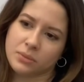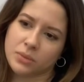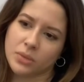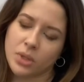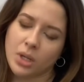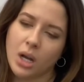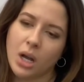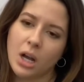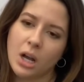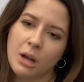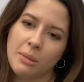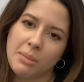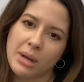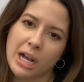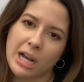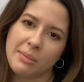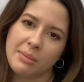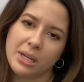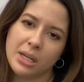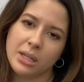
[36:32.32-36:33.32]

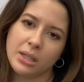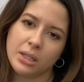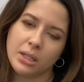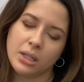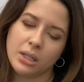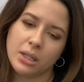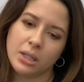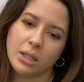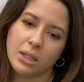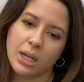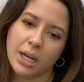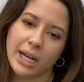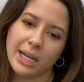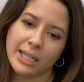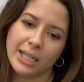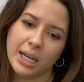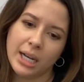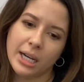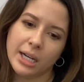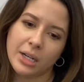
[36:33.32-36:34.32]
I mean,
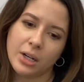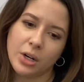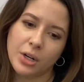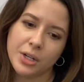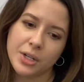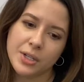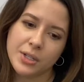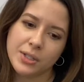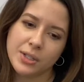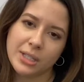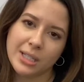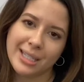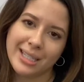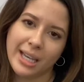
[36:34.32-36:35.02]
I honestly